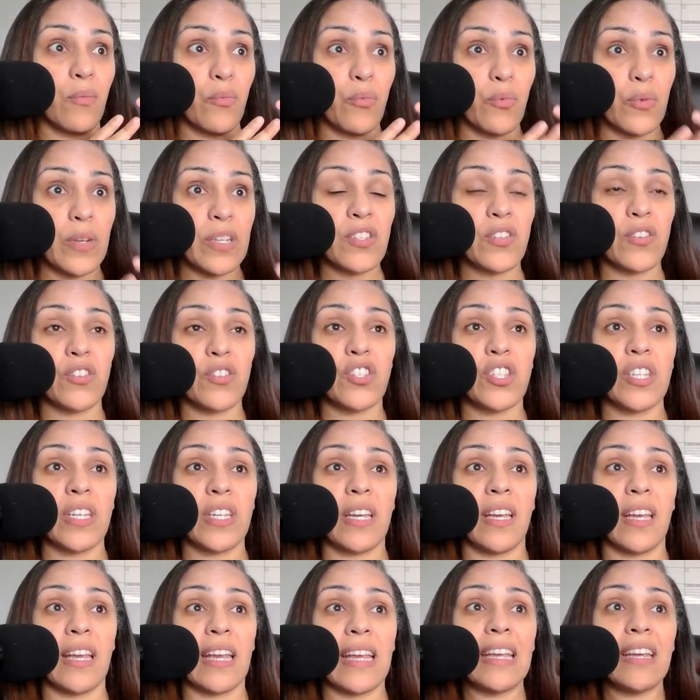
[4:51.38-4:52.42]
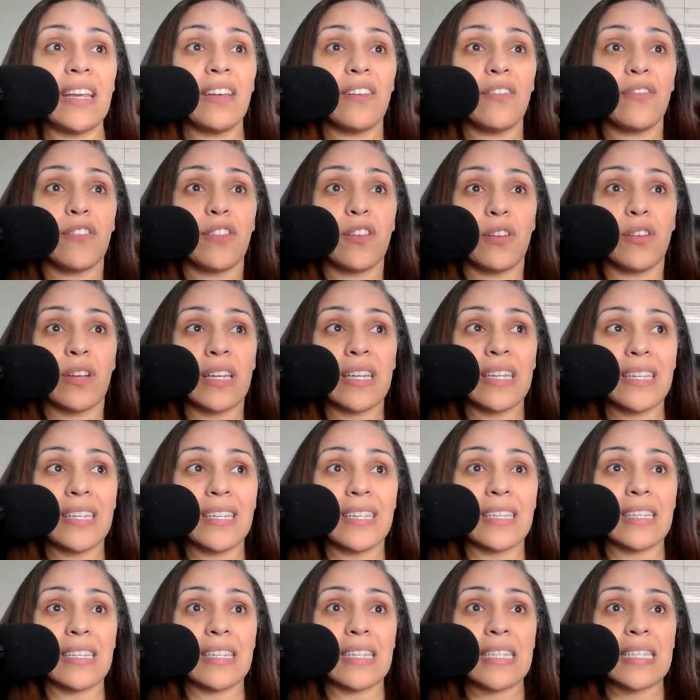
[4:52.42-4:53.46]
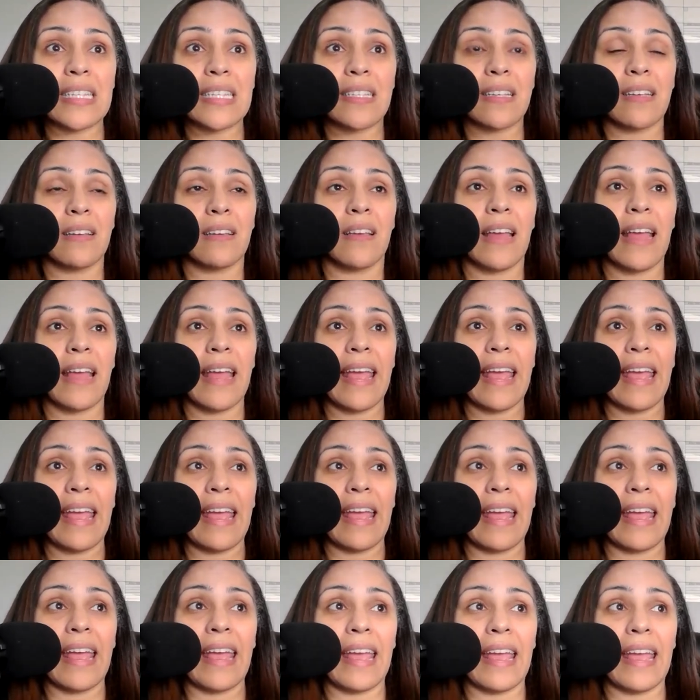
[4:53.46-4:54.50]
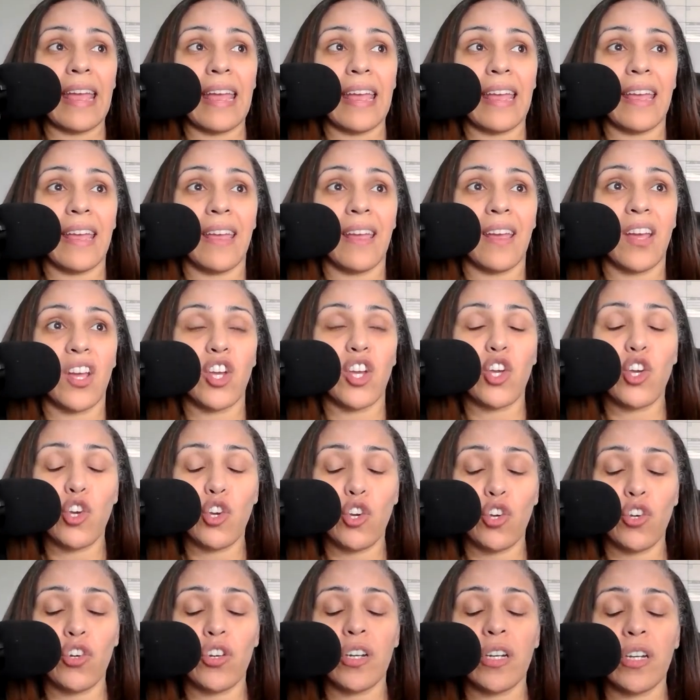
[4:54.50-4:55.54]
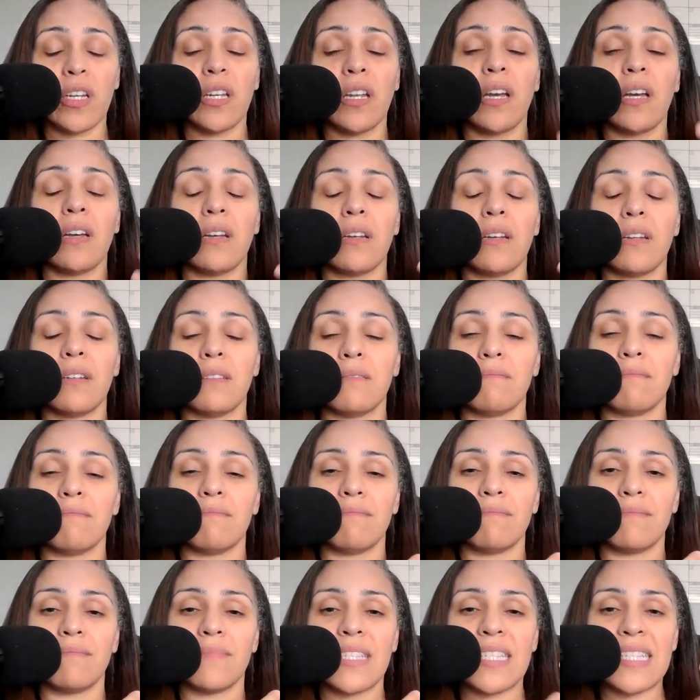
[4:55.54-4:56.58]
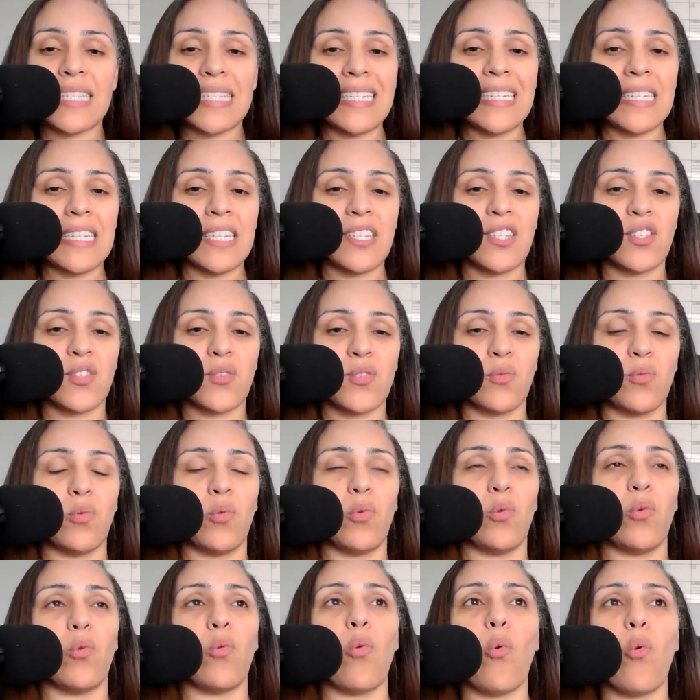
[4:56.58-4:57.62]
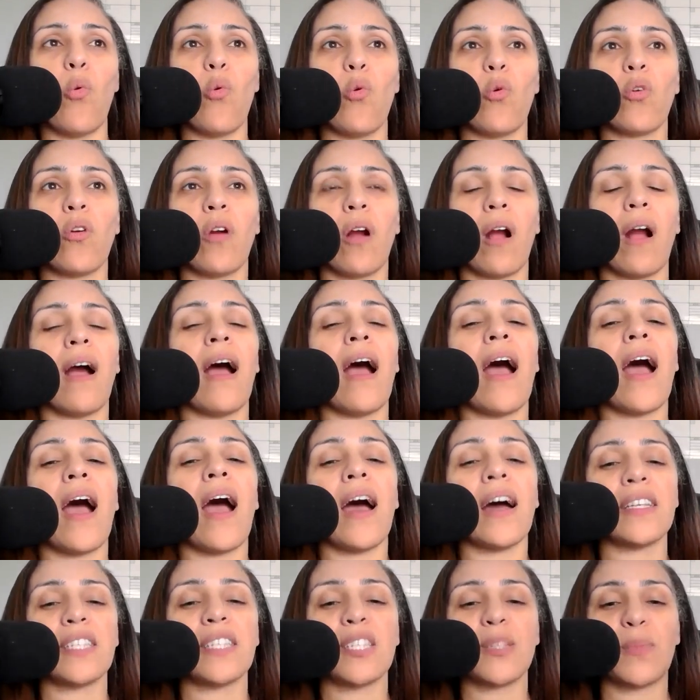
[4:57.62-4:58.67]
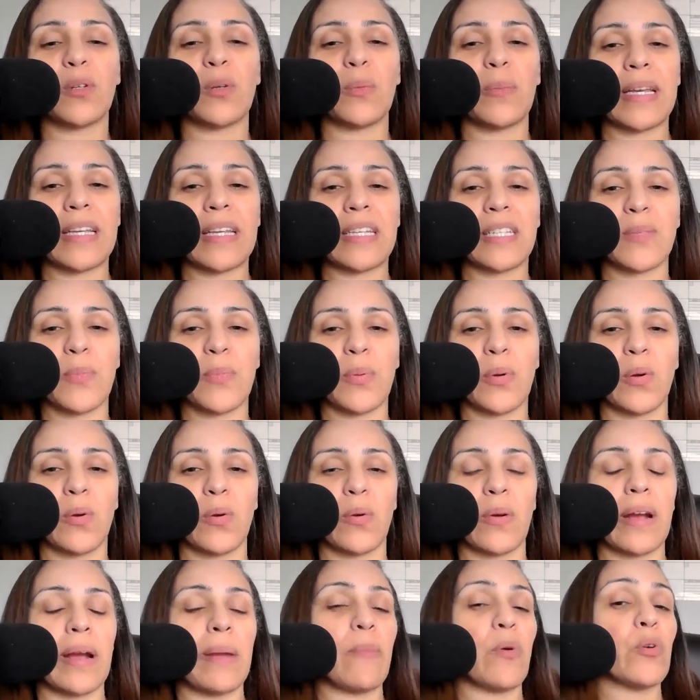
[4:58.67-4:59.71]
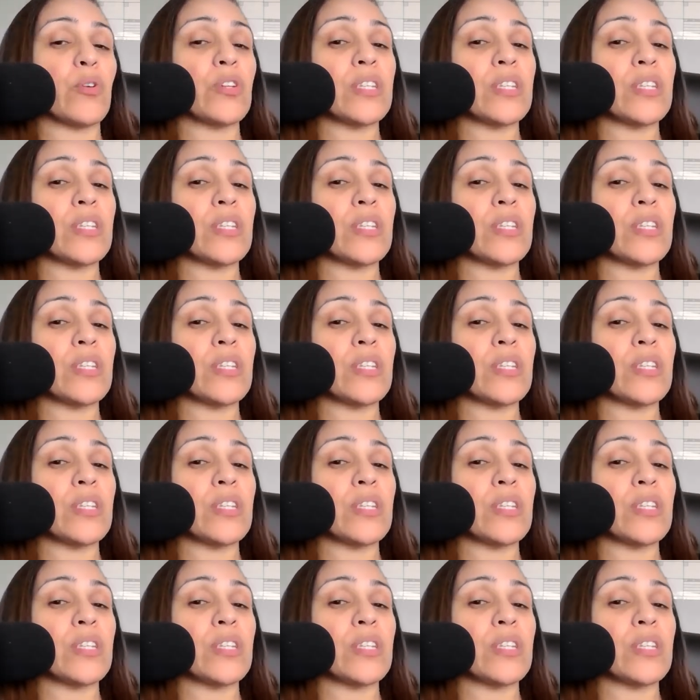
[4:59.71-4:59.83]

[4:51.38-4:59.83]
researching if there is a good CT school or a hospital-based program